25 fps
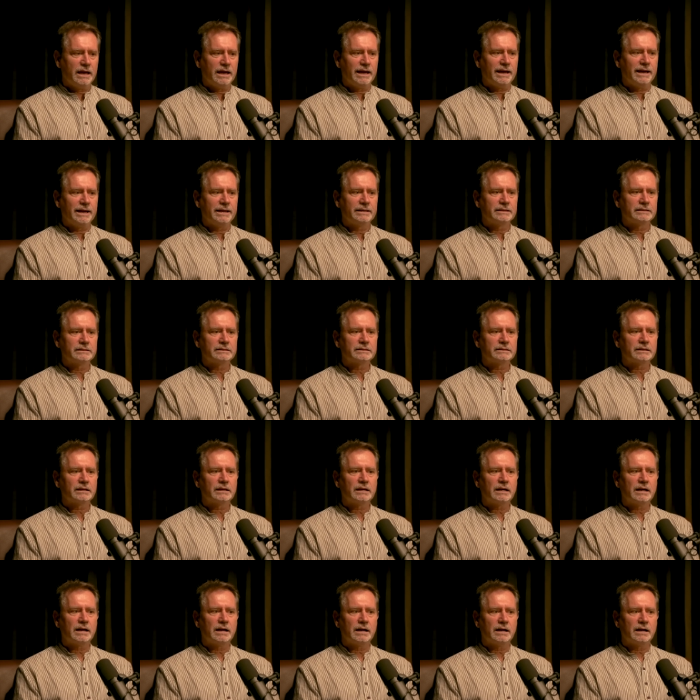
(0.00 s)
And,
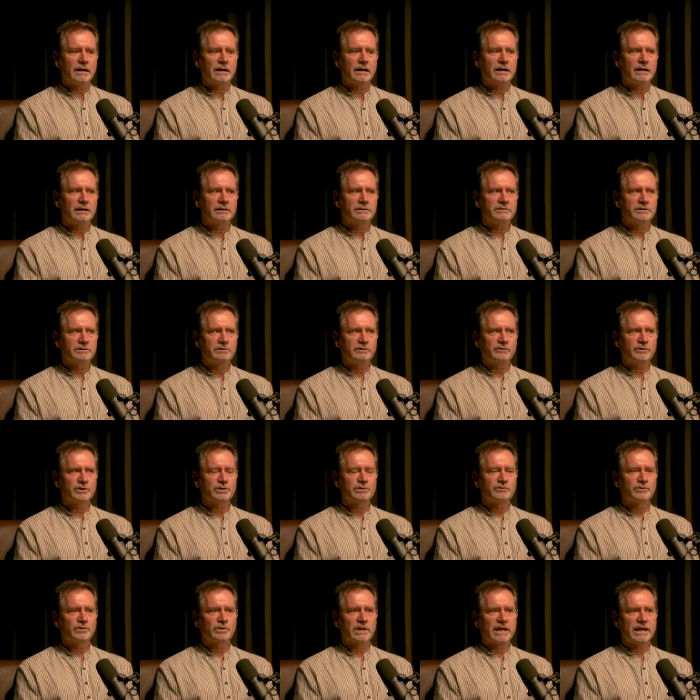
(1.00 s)
you know,
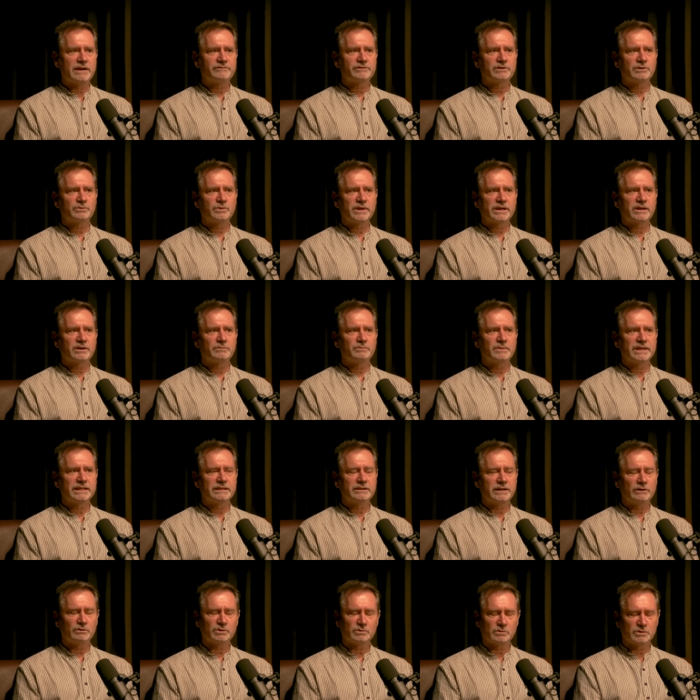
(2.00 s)
first of all, I have to
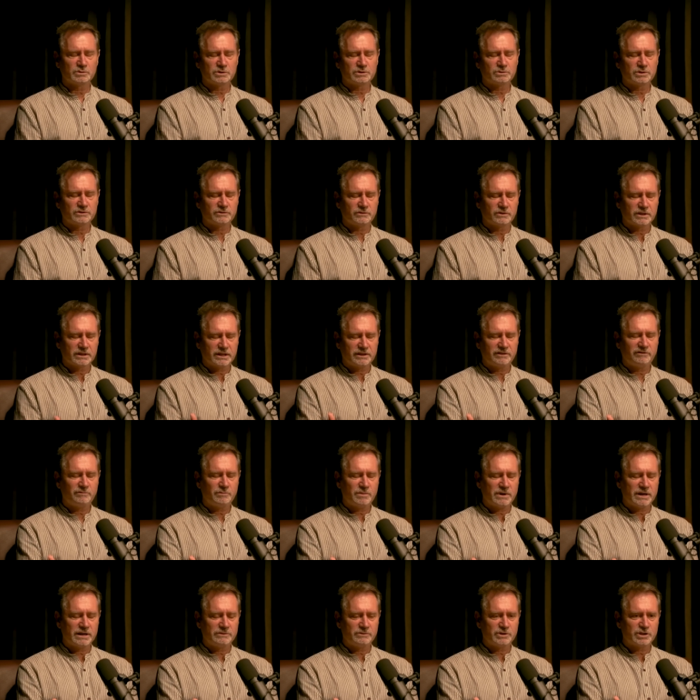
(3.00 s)
recommend or sort of give
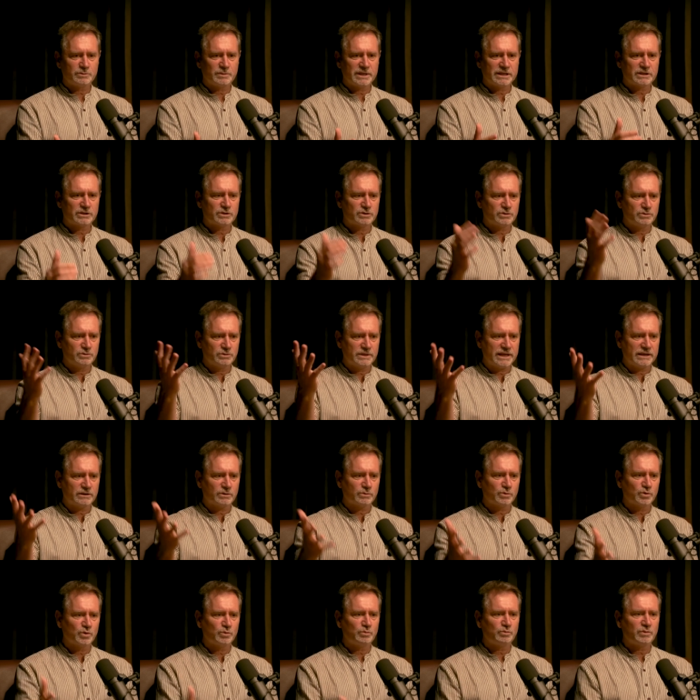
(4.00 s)
my respects to that
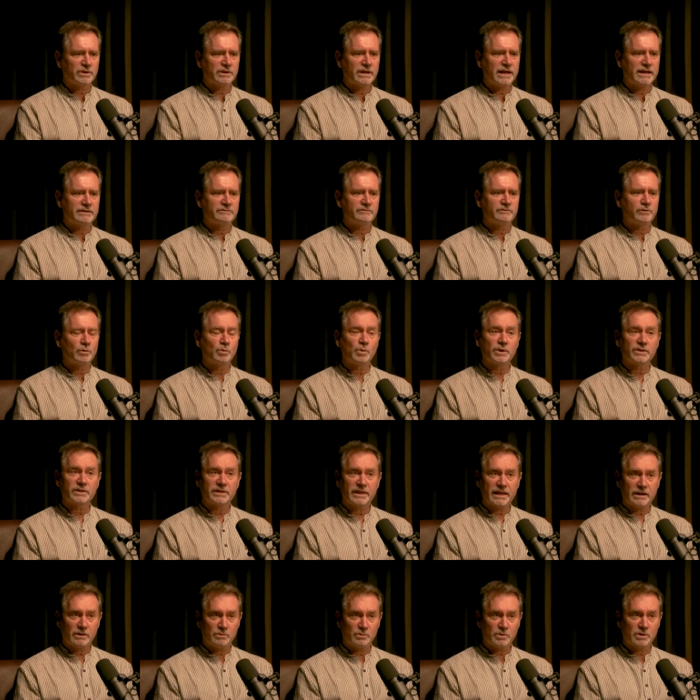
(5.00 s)
group and for what
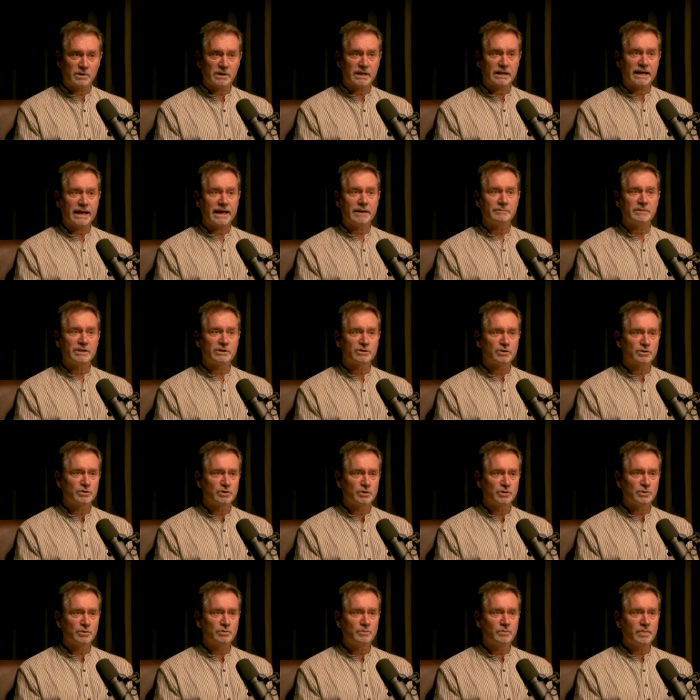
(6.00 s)
they were aiming to
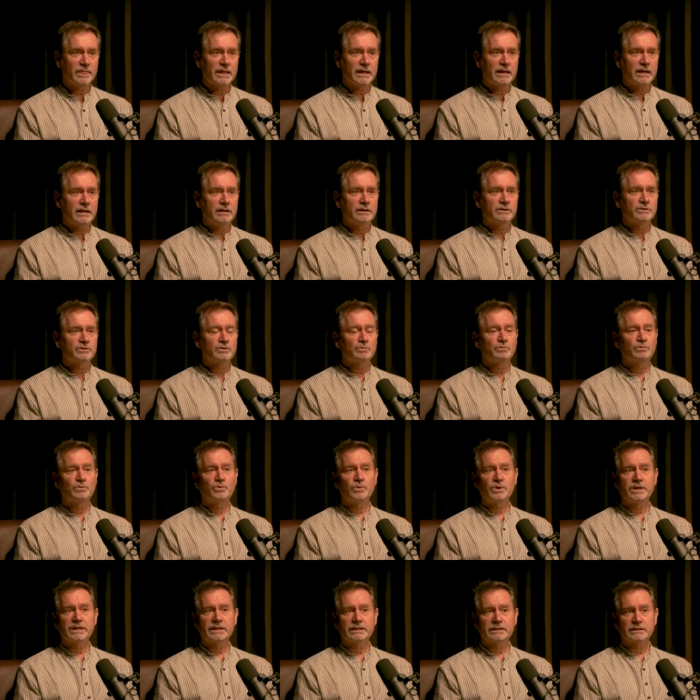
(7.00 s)
do,
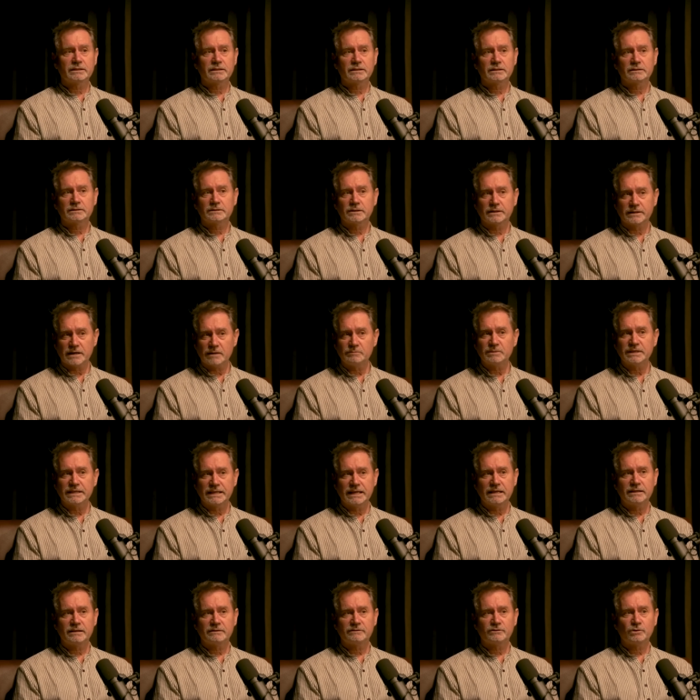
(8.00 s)
to come
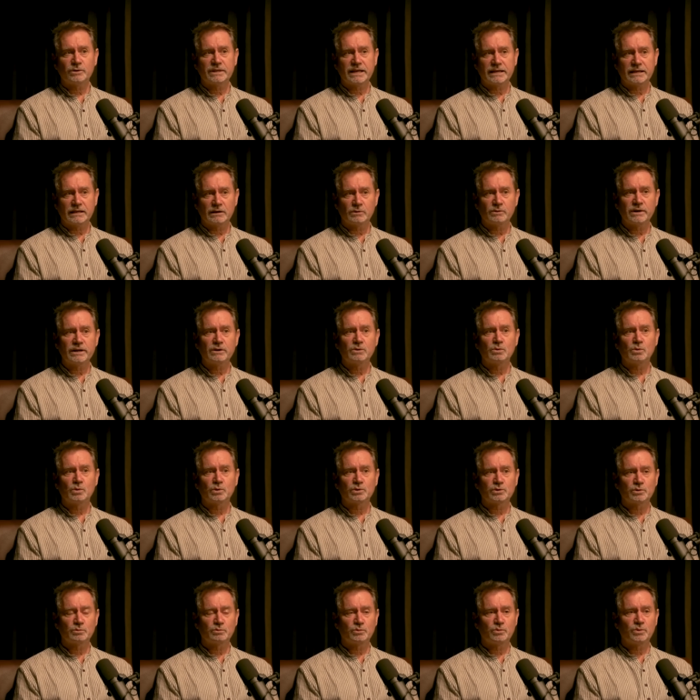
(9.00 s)
together for that
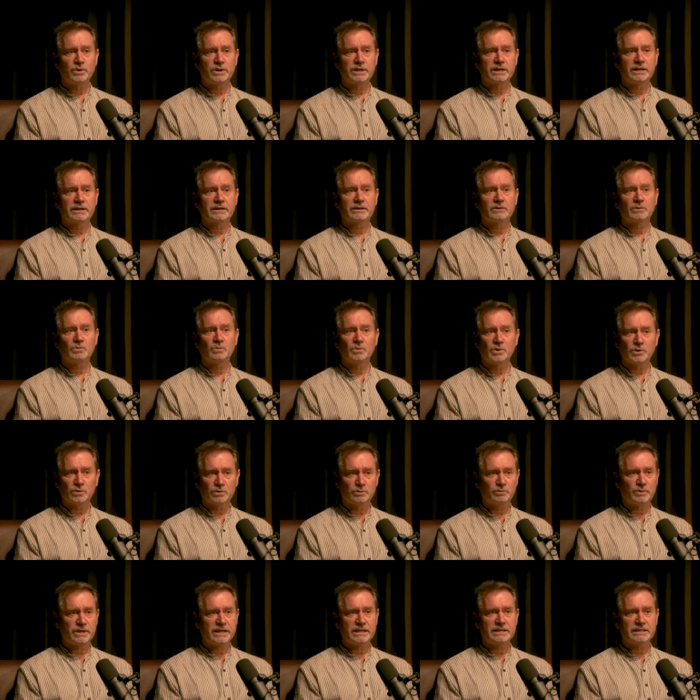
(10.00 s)
egregore, to bring
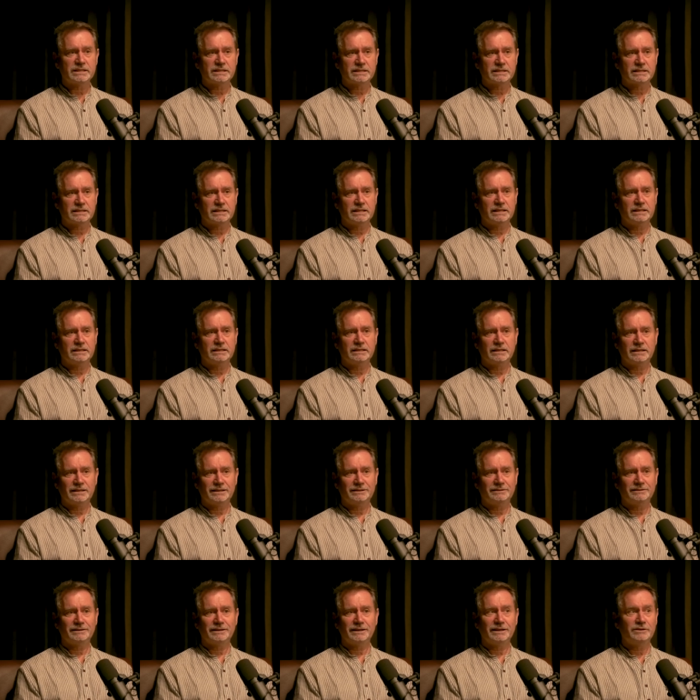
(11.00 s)
world peace
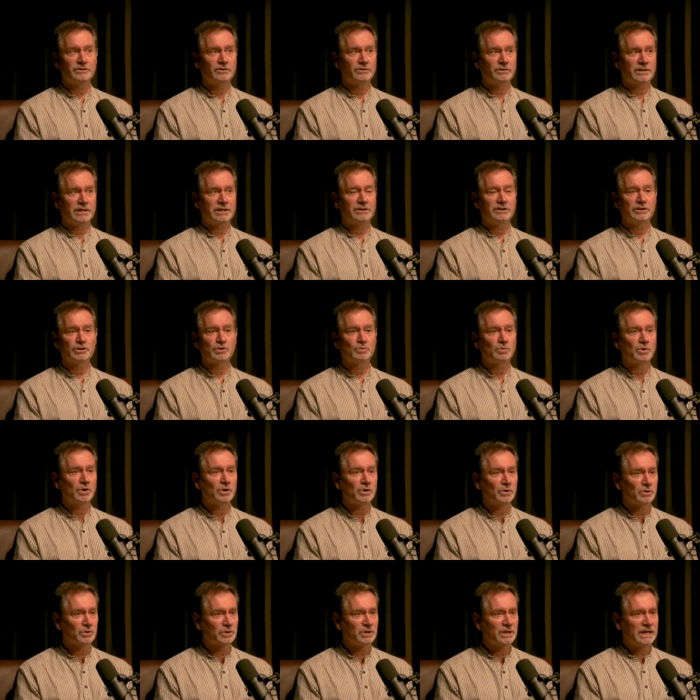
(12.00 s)
in this
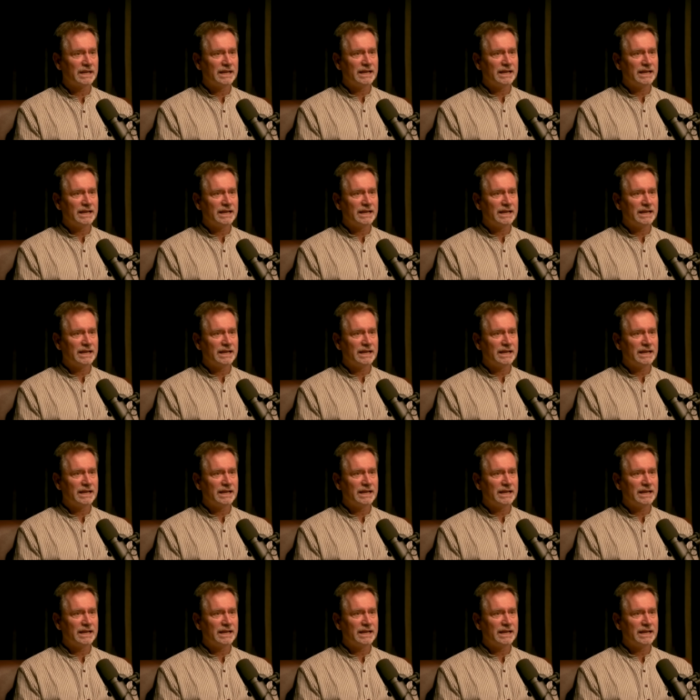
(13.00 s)
world.